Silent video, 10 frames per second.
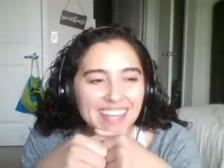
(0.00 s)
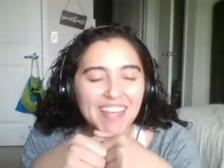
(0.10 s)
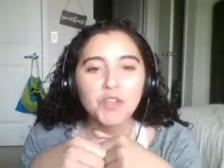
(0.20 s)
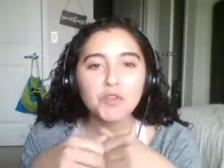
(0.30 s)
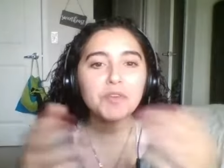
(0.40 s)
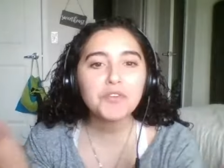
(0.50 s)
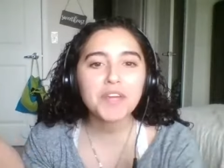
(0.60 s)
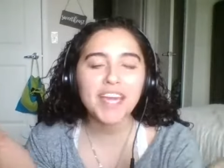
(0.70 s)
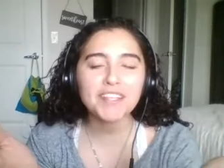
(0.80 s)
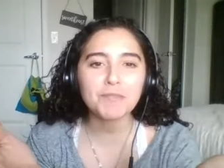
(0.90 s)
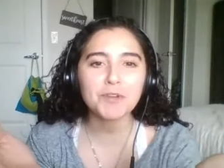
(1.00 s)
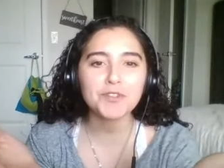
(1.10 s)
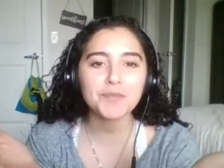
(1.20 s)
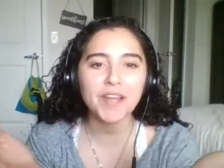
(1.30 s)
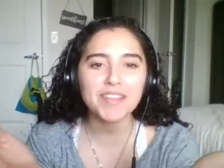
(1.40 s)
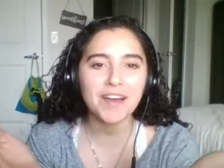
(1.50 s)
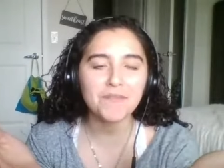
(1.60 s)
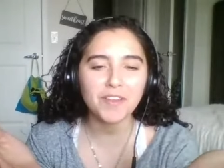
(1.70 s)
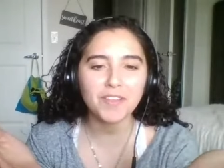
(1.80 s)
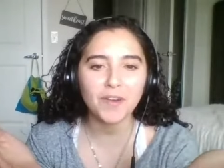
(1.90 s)
You mean you can't persuade them
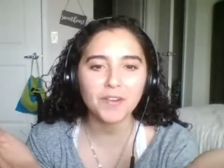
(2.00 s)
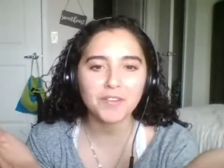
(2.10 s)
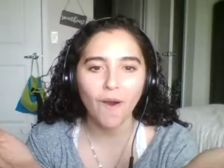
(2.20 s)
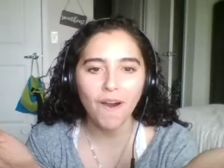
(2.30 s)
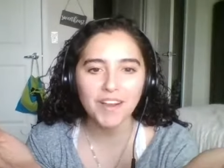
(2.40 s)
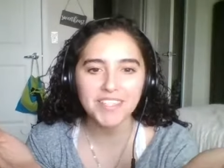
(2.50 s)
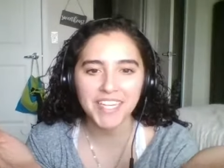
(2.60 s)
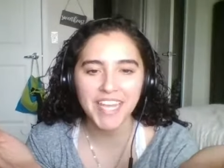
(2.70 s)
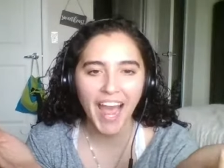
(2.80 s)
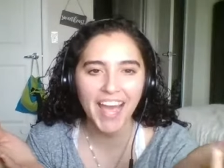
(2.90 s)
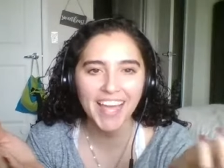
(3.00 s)
with your dogs and cats?